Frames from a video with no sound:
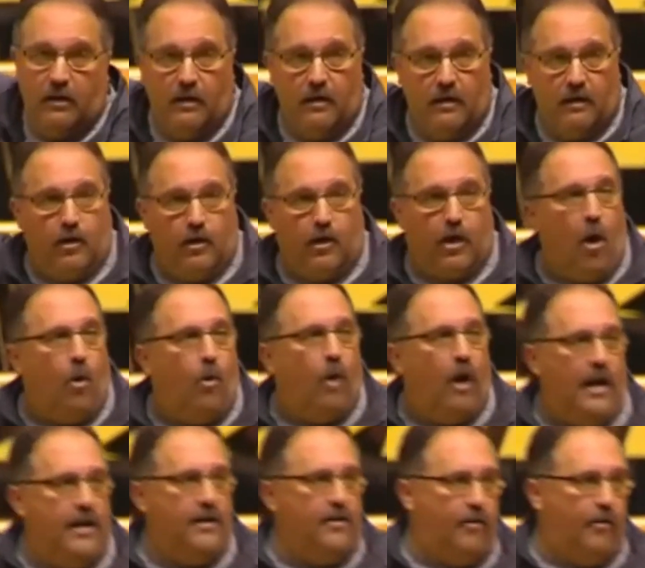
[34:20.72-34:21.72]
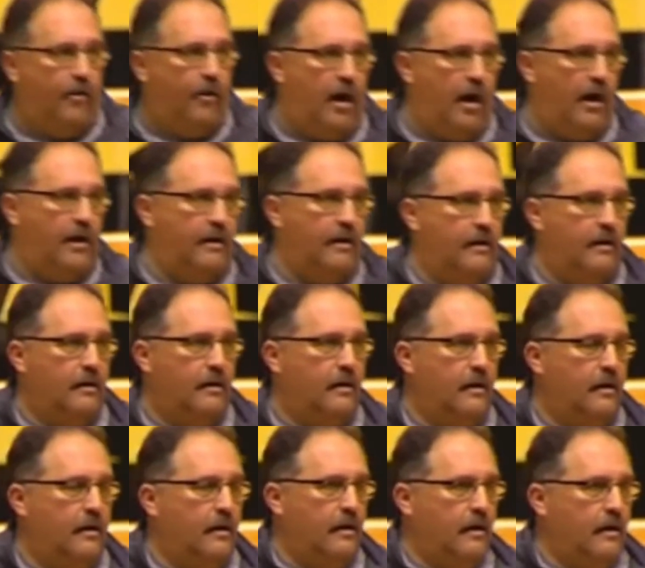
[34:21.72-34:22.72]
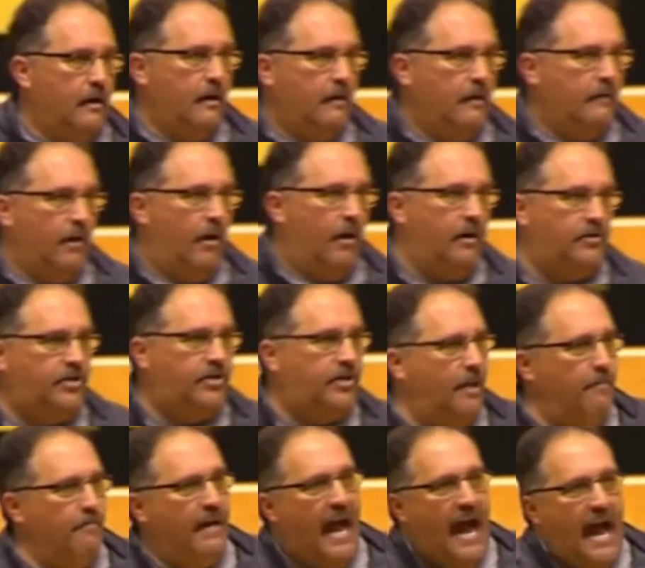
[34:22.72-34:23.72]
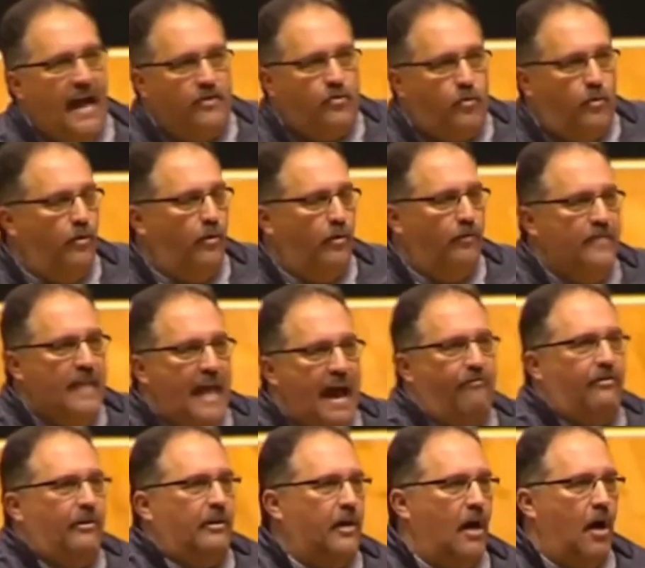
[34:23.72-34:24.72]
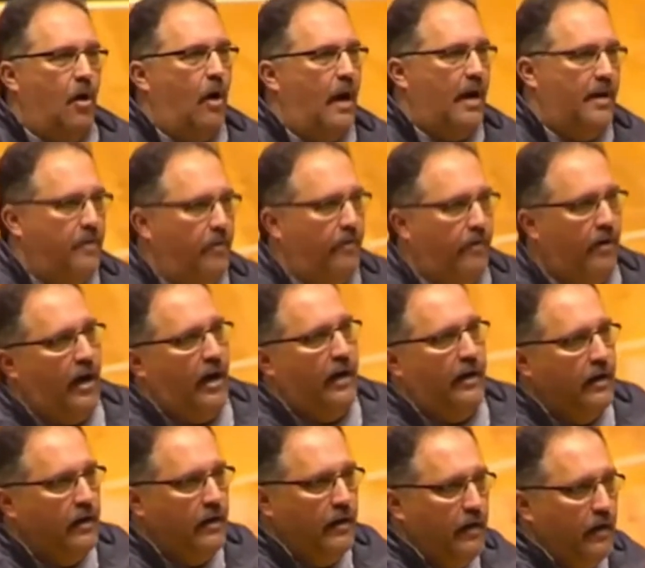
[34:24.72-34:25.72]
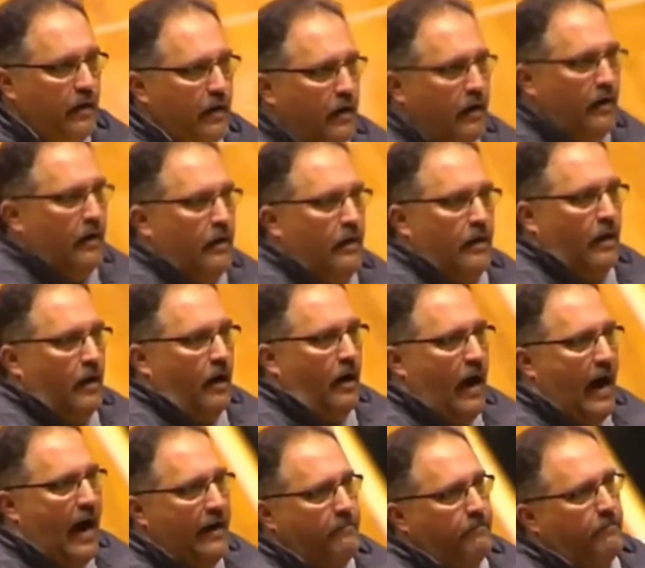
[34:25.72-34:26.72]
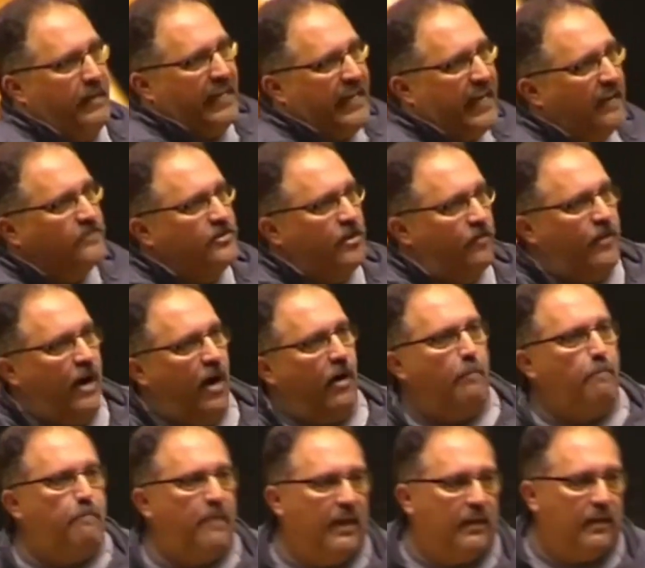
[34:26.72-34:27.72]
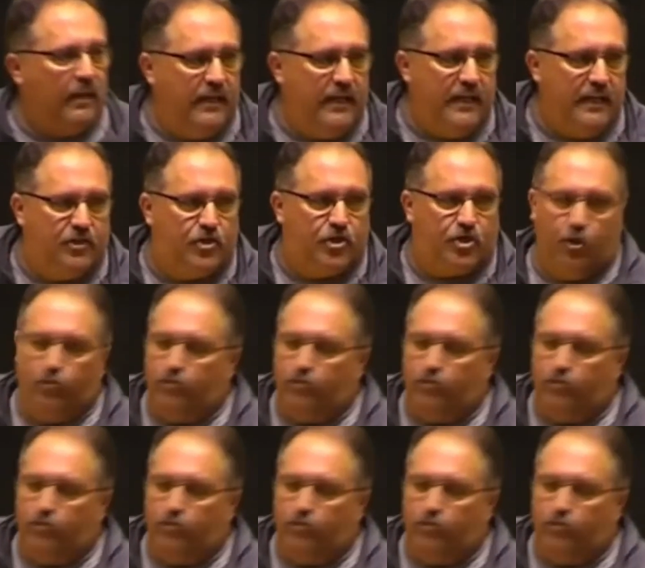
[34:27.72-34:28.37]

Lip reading: go under on. There are some guys we will never go under on. All right, because of their ability to shoot the